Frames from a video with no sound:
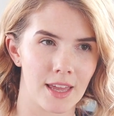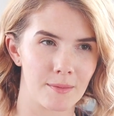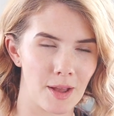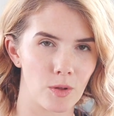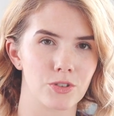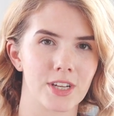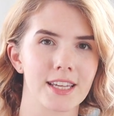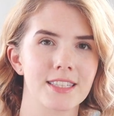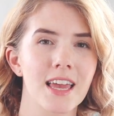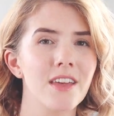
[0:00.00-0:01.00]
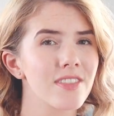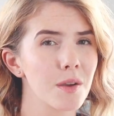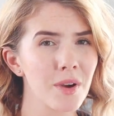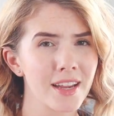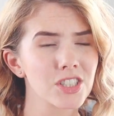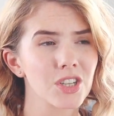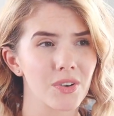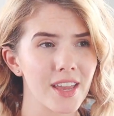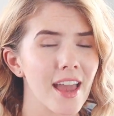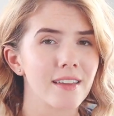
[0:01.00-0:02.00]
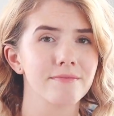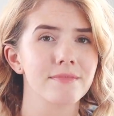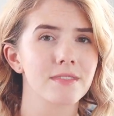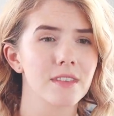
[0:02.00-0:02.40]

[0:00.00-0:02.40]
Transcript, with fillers: like my older kids. They were actually okay.